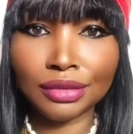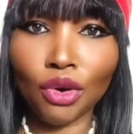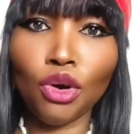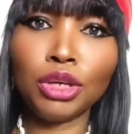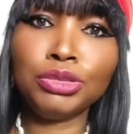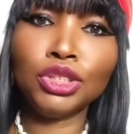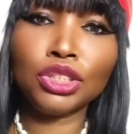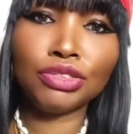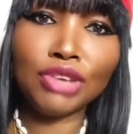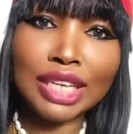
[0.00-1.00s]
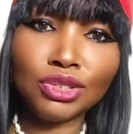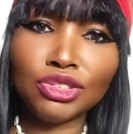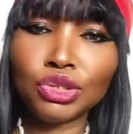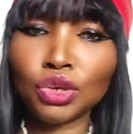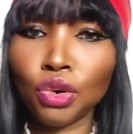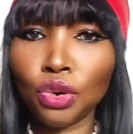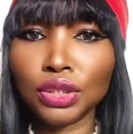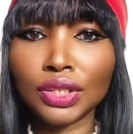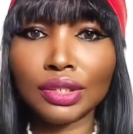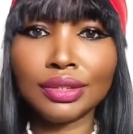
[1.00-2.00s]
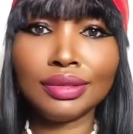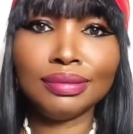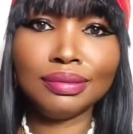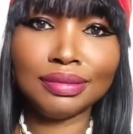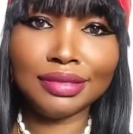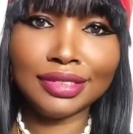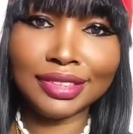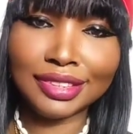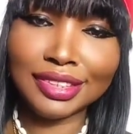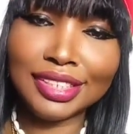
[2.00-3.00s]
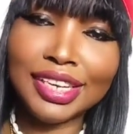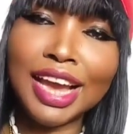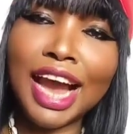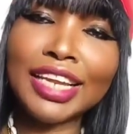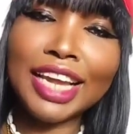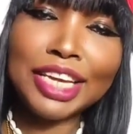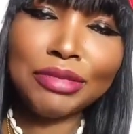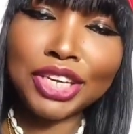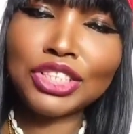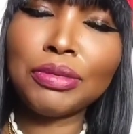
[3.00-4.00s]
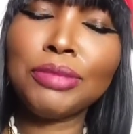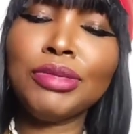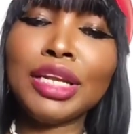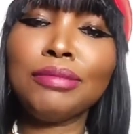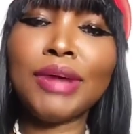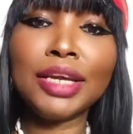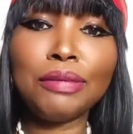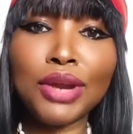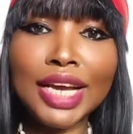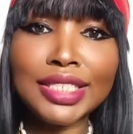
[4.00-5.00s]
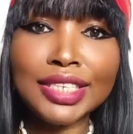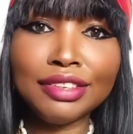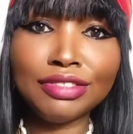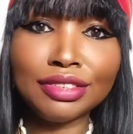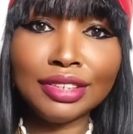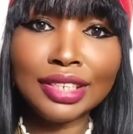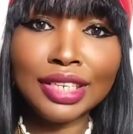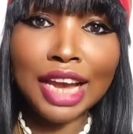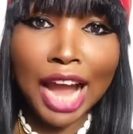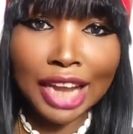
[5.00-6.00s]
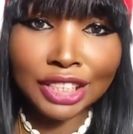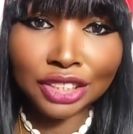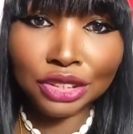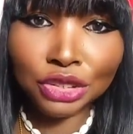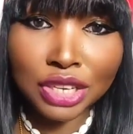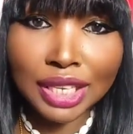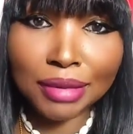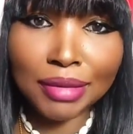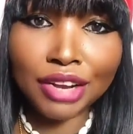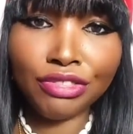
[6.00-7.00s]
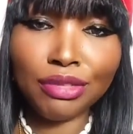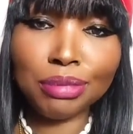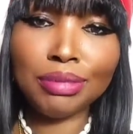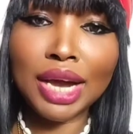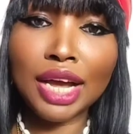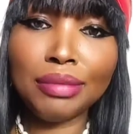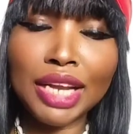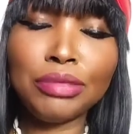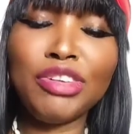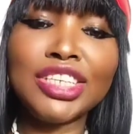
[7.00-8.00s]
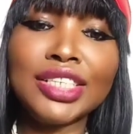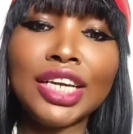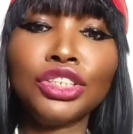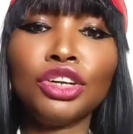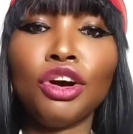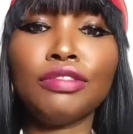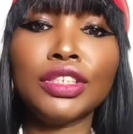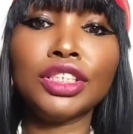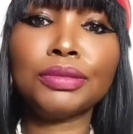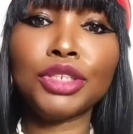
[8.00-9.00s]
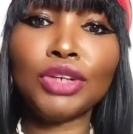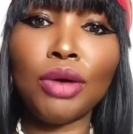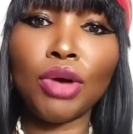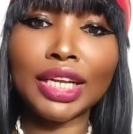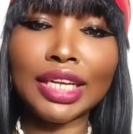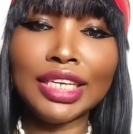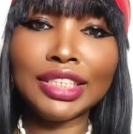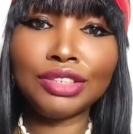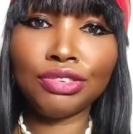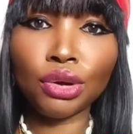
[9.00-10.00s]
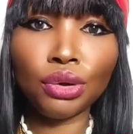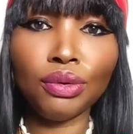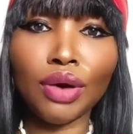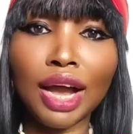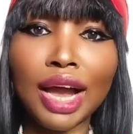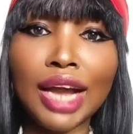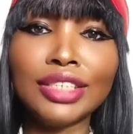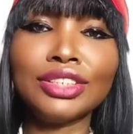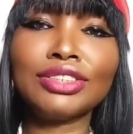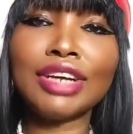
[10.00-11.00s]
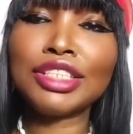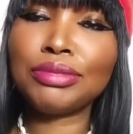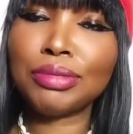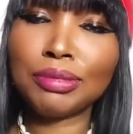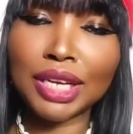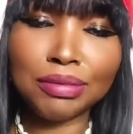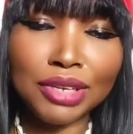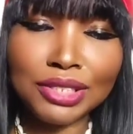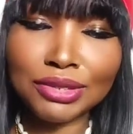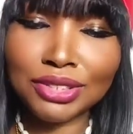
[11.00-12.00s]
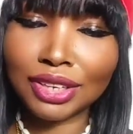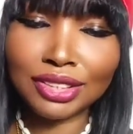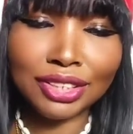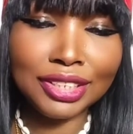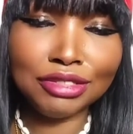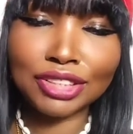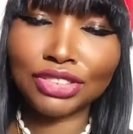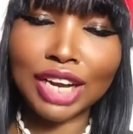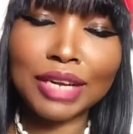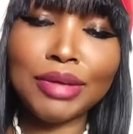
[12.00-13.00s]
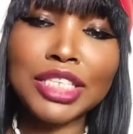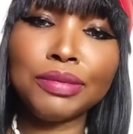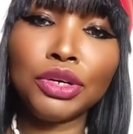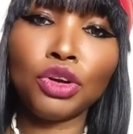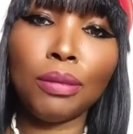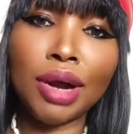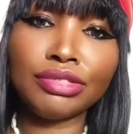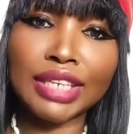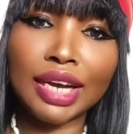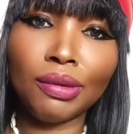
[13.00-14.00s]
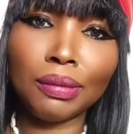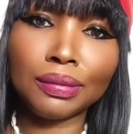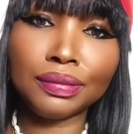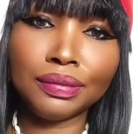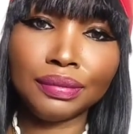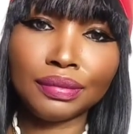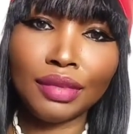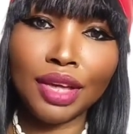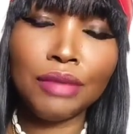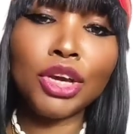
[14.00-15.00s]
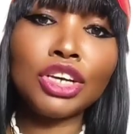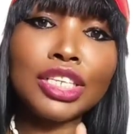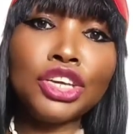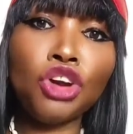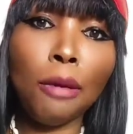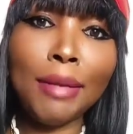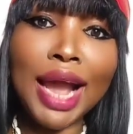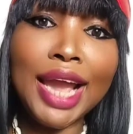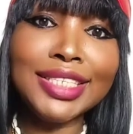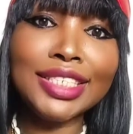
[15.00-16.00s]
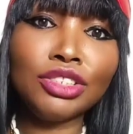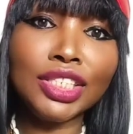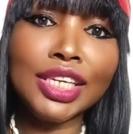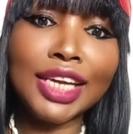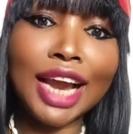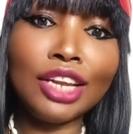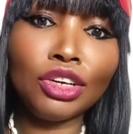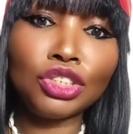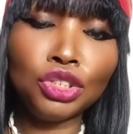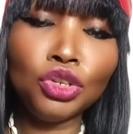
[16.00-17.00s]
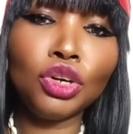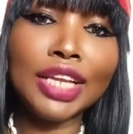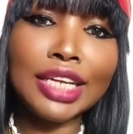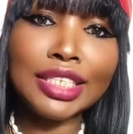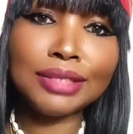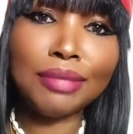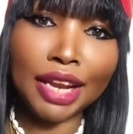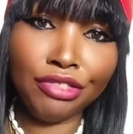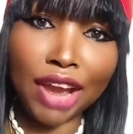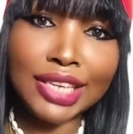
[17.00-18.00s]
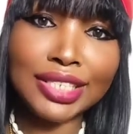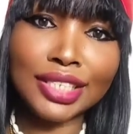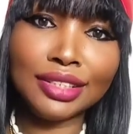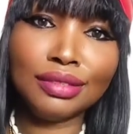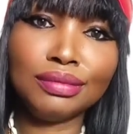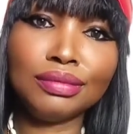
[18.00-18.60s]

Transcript: Or those of you I told you to hold on. And then you begin to be manipulative. And you're seeing manifestation of the spiritual work that I did for you. And you're trying to manipulate. Don't even try that. My Spirit will come after you. Because in your mind, you think, I don't know that it's manifesting.